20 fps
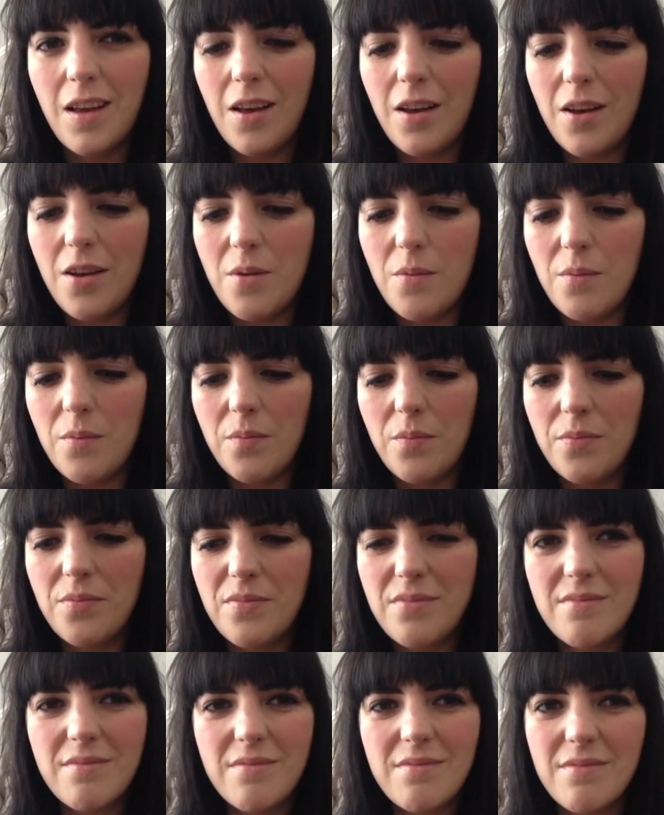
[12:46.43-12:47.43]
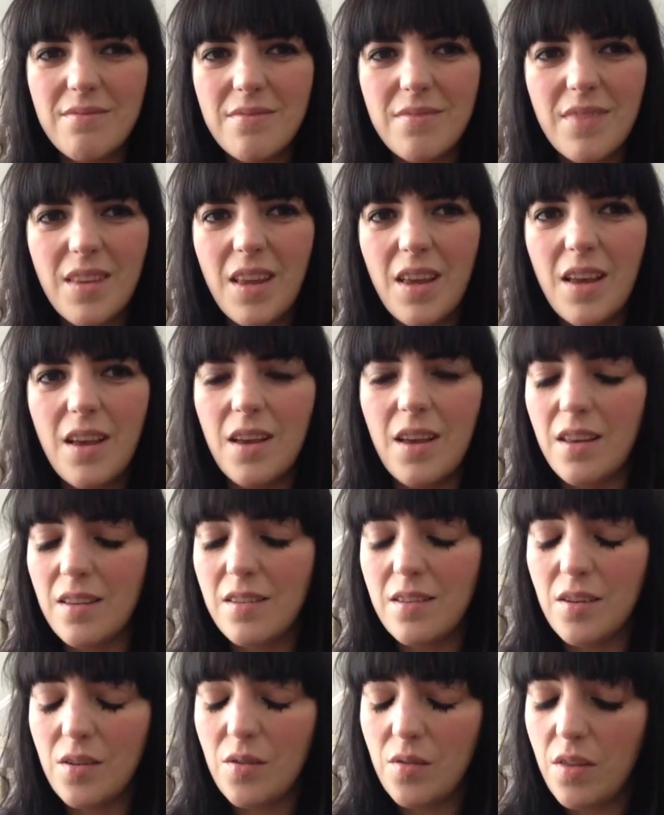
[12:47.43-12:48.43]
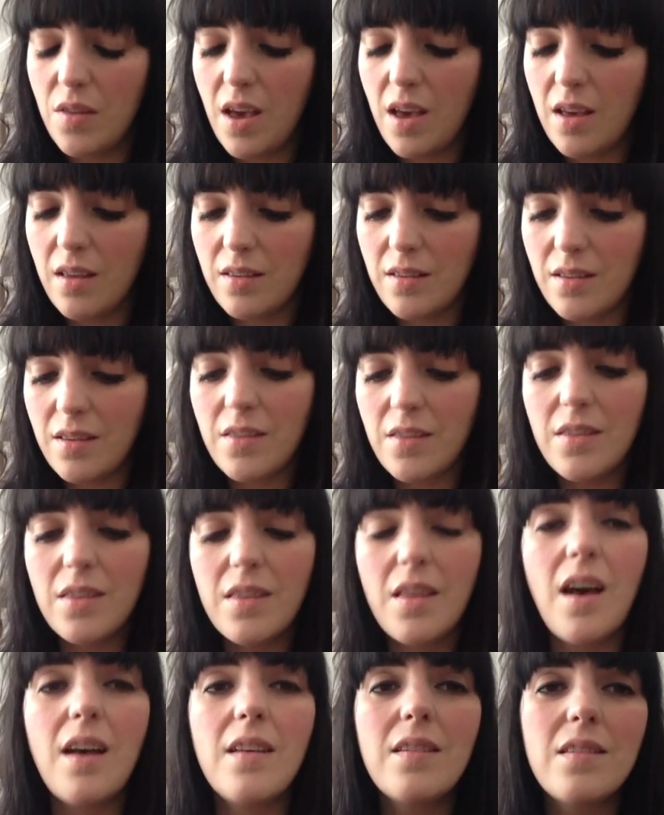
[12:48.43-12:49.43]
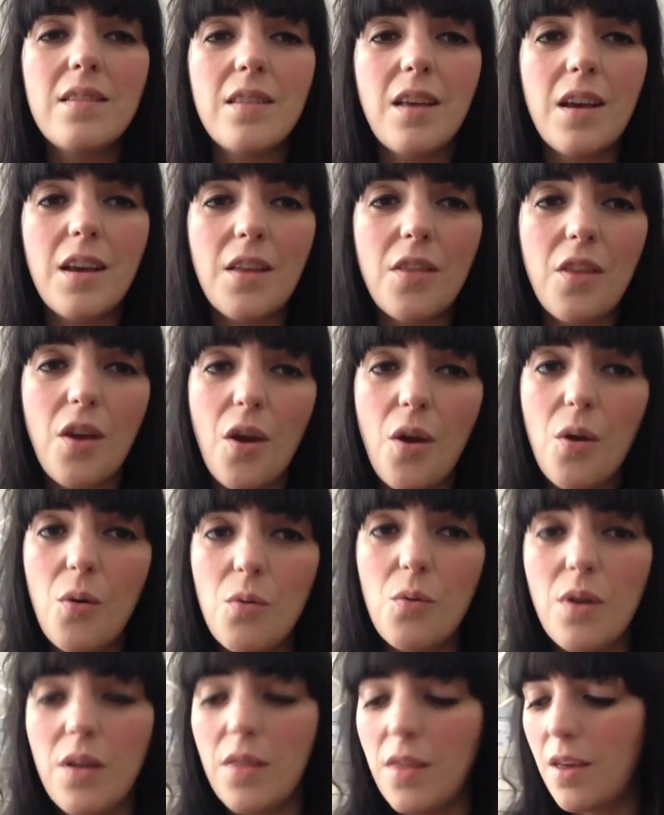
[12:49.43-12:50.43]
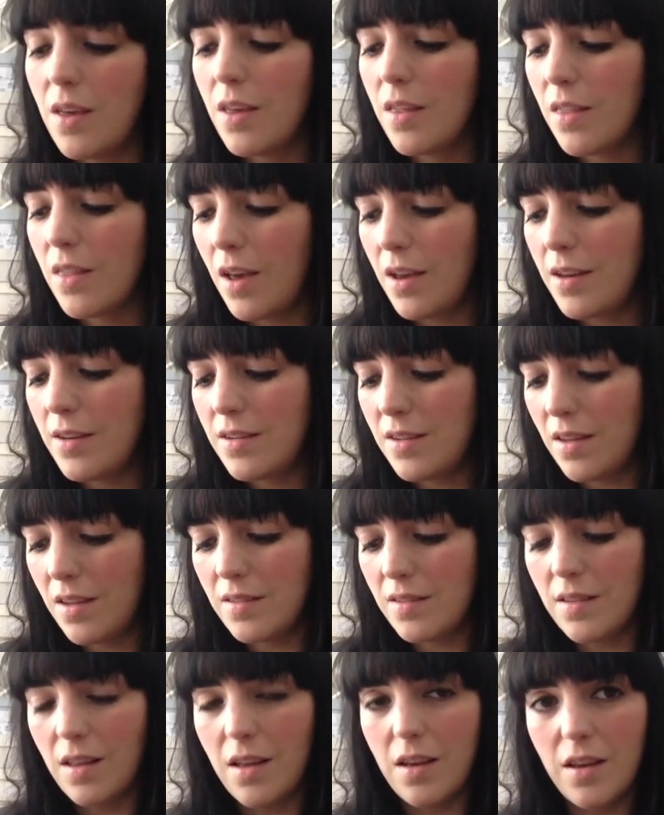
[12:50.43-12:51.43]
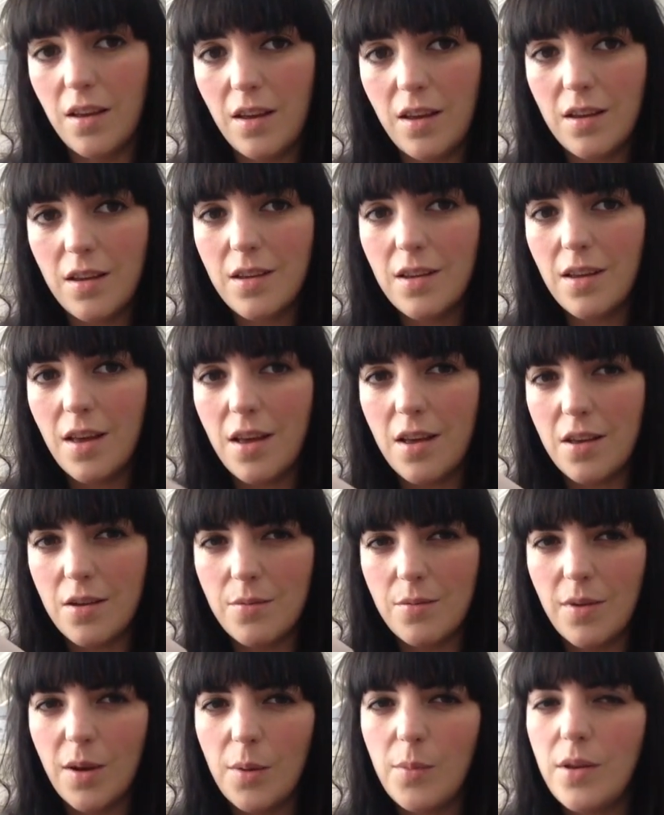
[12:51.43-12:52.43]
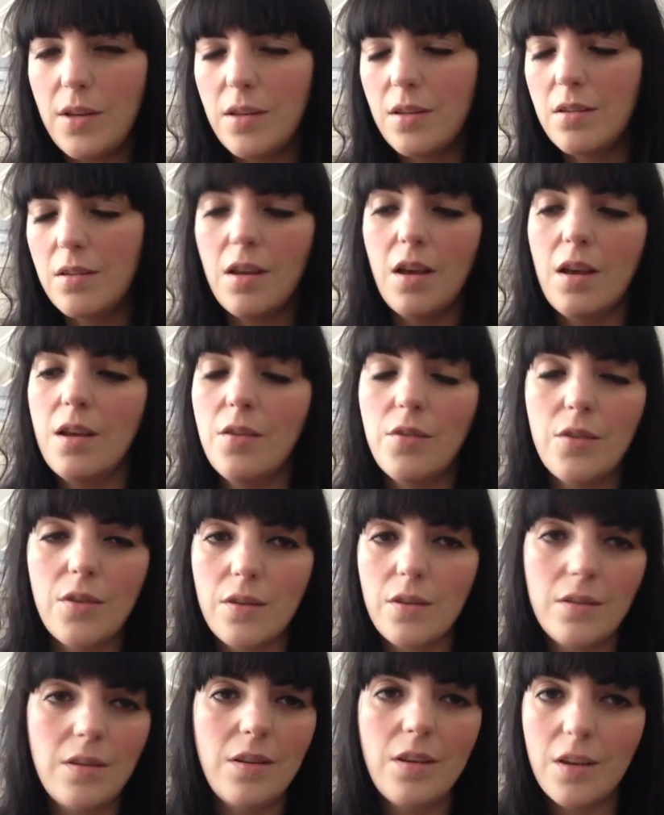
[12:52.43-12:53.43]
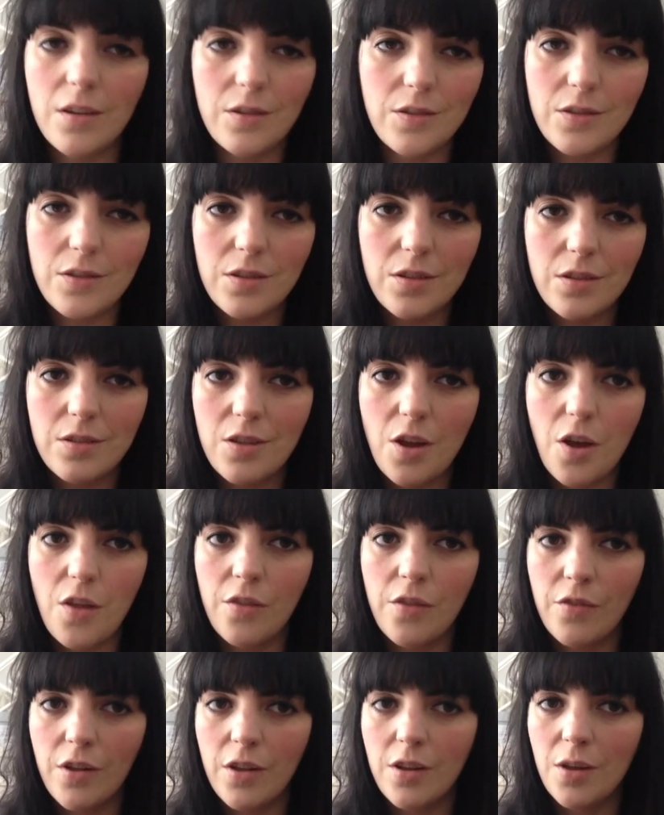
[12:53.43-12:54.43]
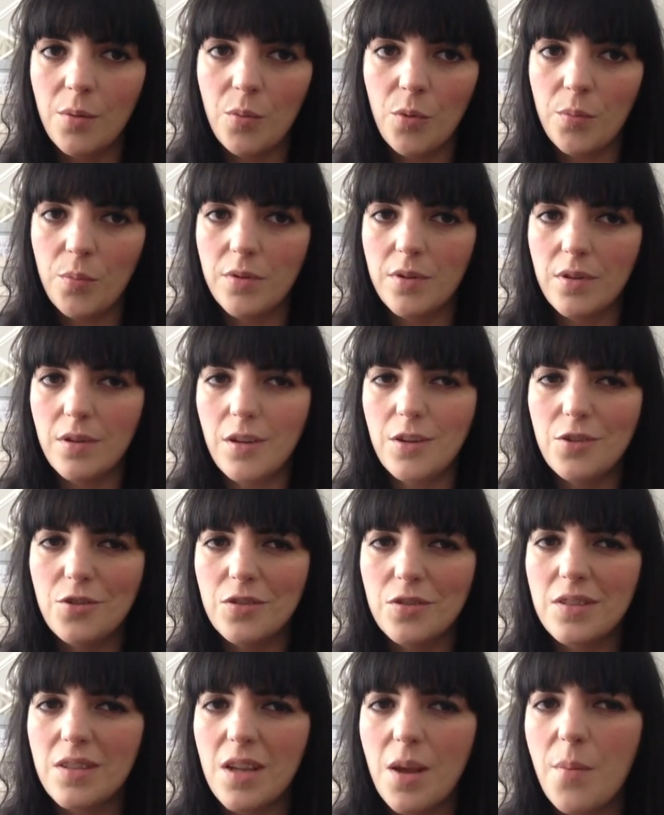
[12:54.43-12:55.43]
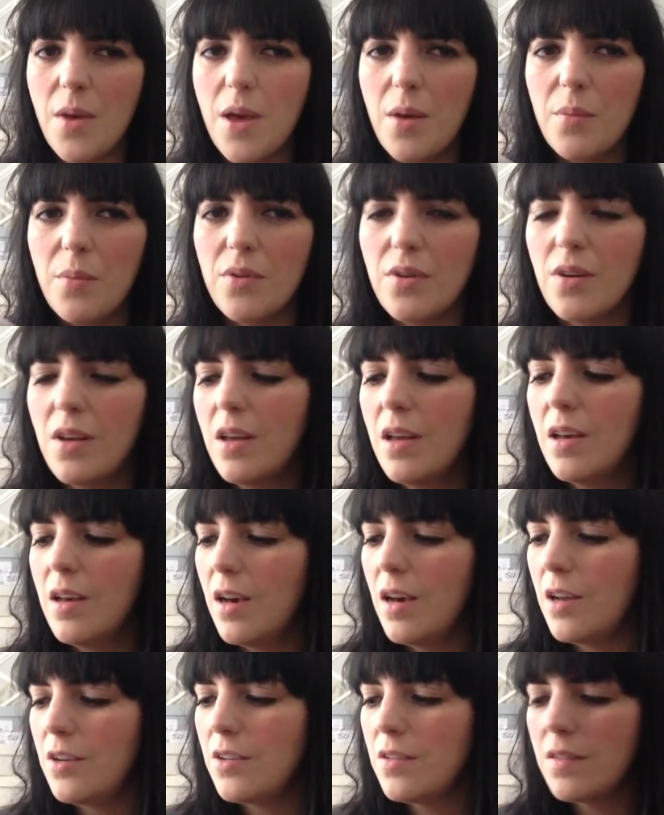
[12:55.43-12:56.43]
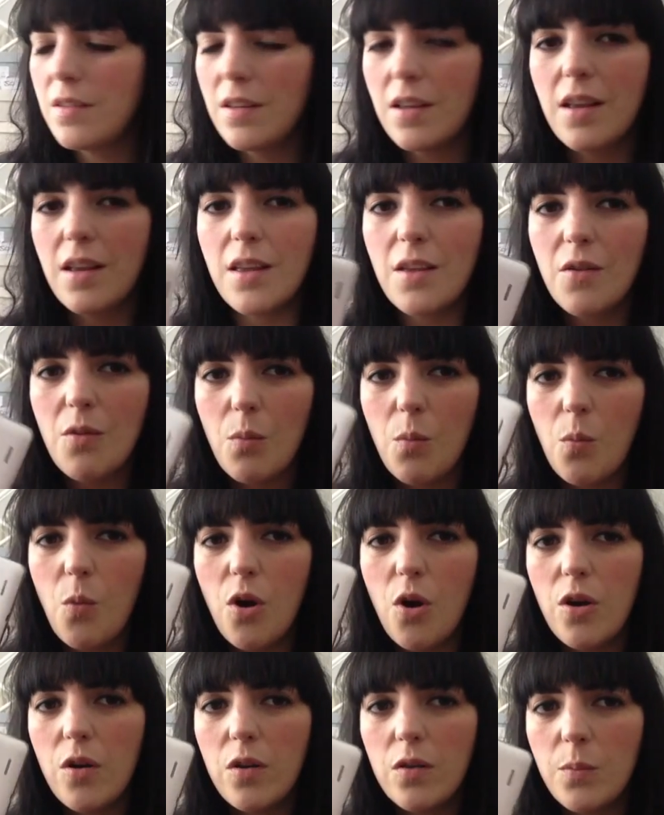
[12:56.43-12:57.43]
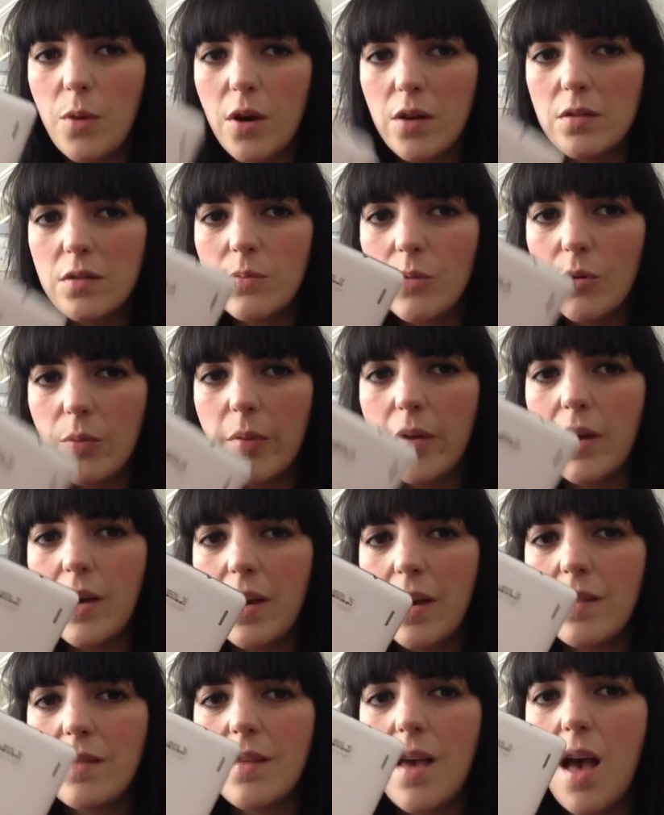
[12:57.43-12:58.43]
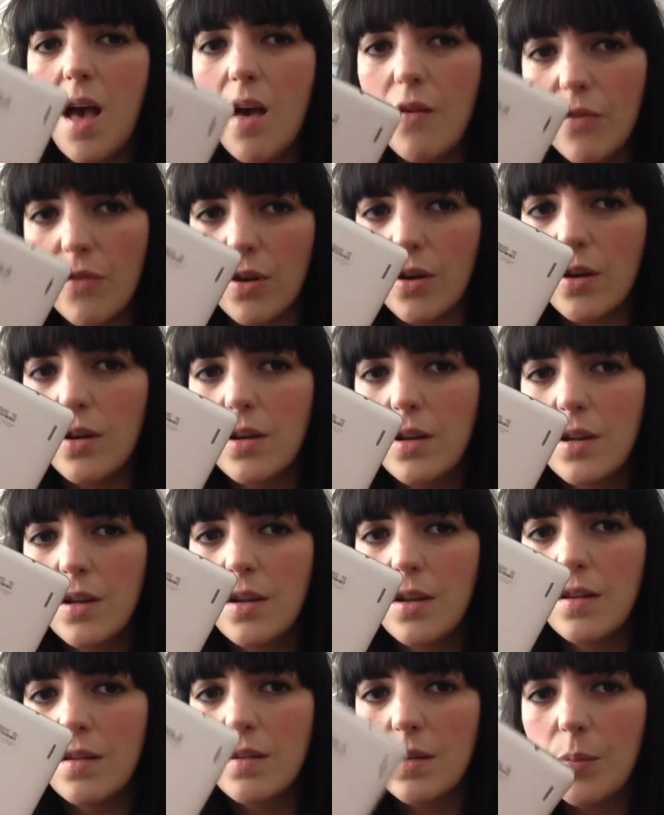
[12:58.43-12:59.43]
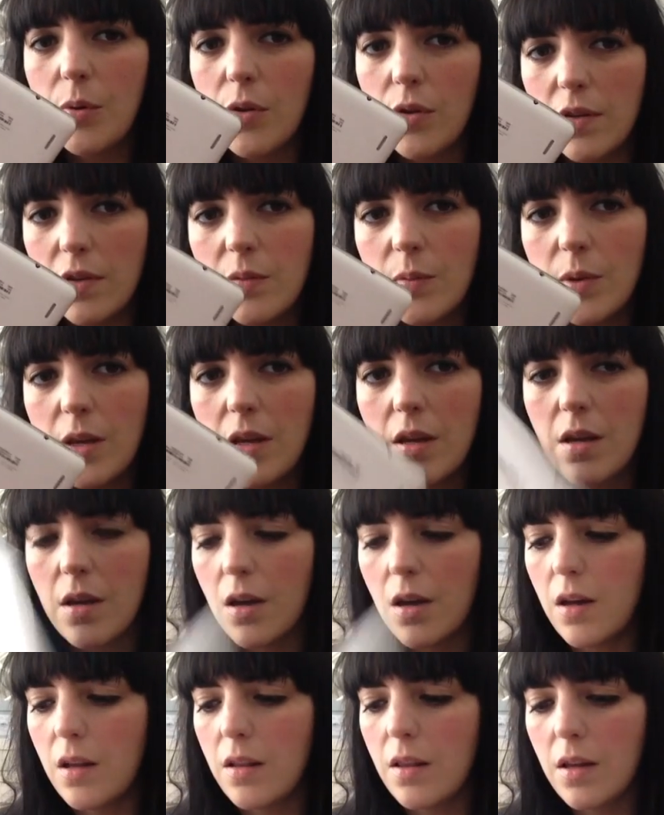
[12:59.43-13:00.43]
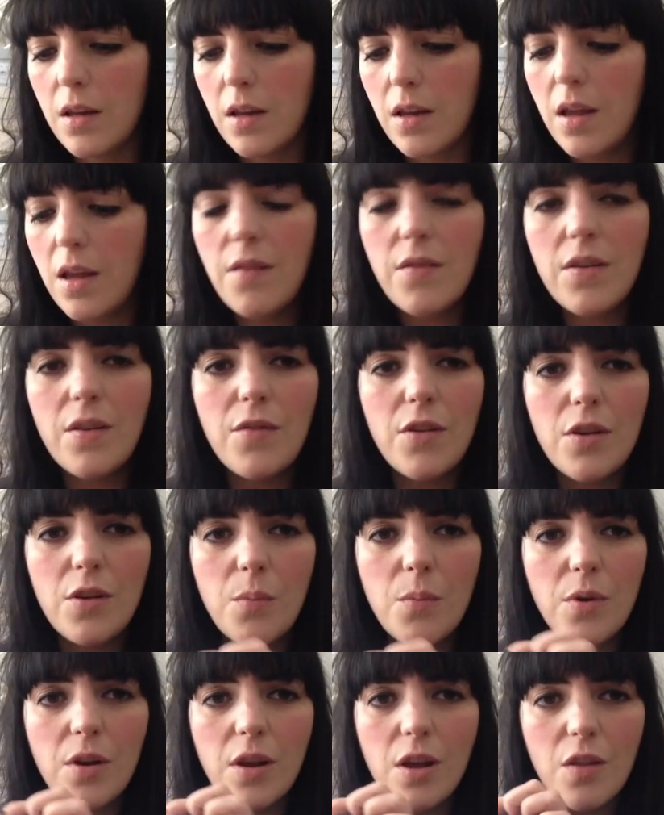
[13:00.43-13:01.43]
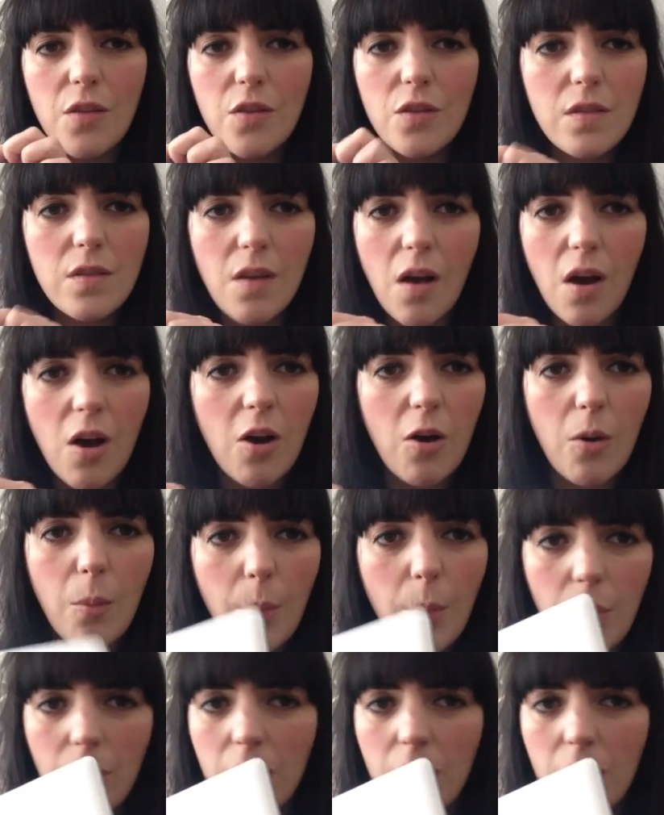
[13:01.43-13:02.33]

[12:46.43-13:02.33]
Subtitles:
Yeah, so that's like the only thing that I dislike. I mean, yeah, you can just turn the volume up and adjust it a bit, but I just think worst possible place ever to put the speaker. Like, even if you had put it at the top.